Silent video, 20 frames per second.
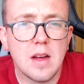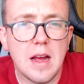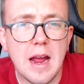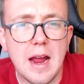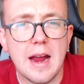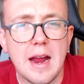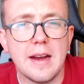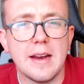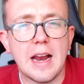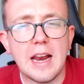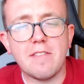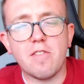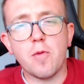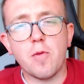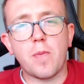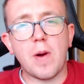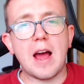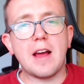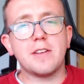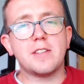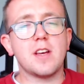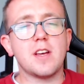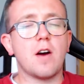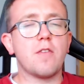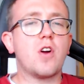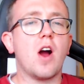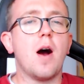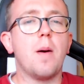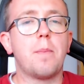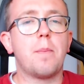In eleventh place,
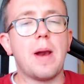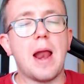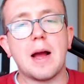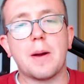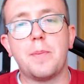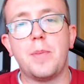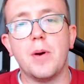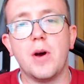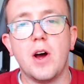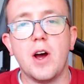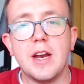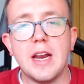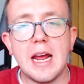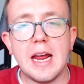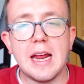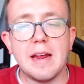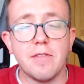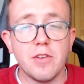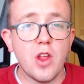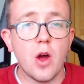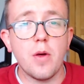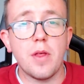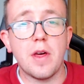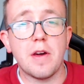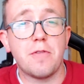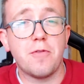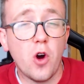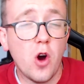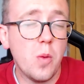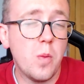I've got Blackburn. Even though their
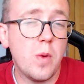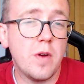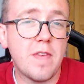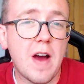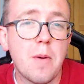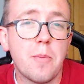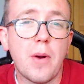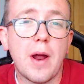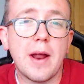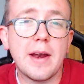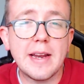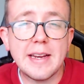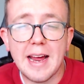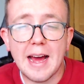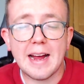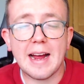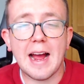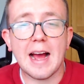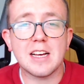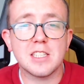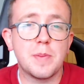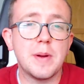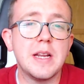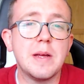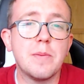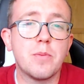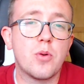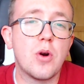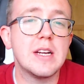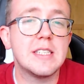form without Bradley Dack has been
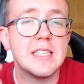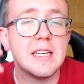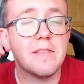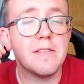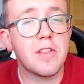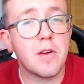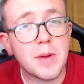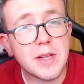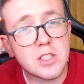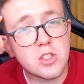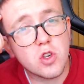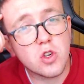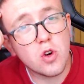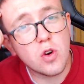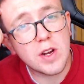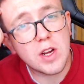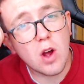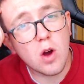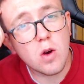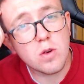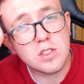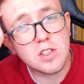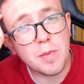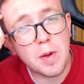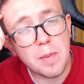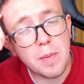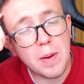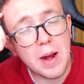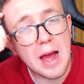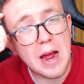impressive, they've been scoring goals, they've
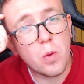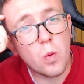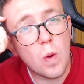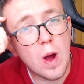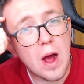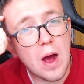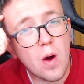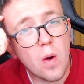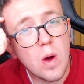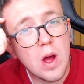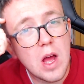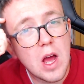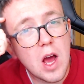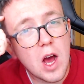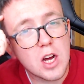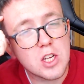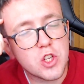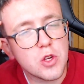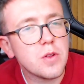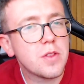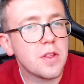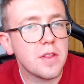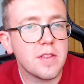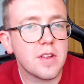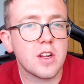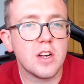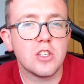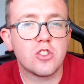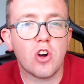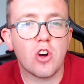been playing well, I do think they're
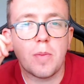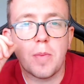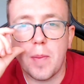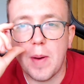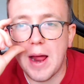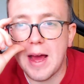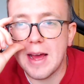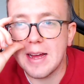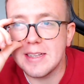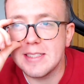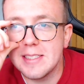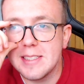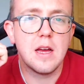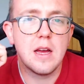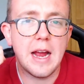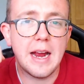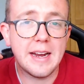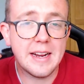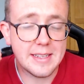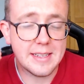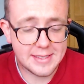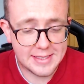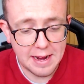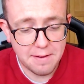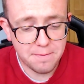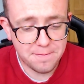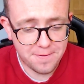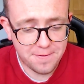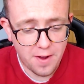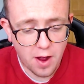going to drop a place. In at
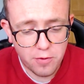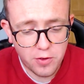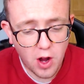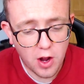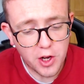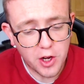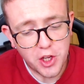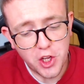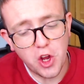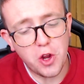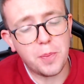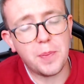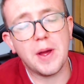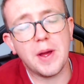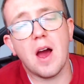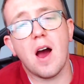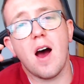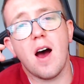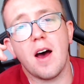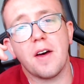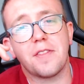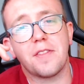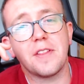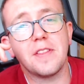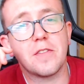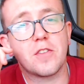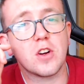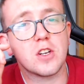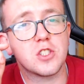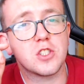tenth, I've got Q P R. I think
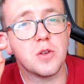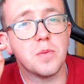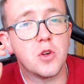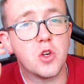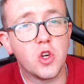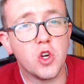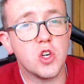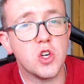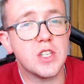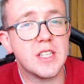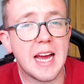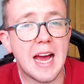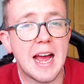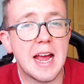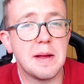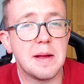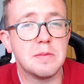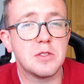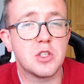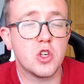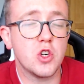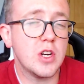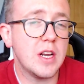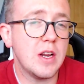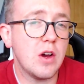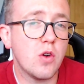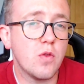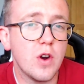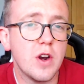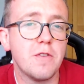they've got some good games, a good
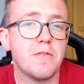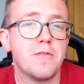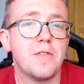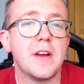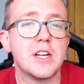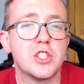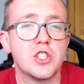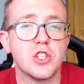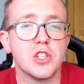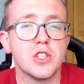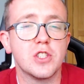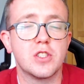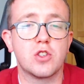little run of fixtures,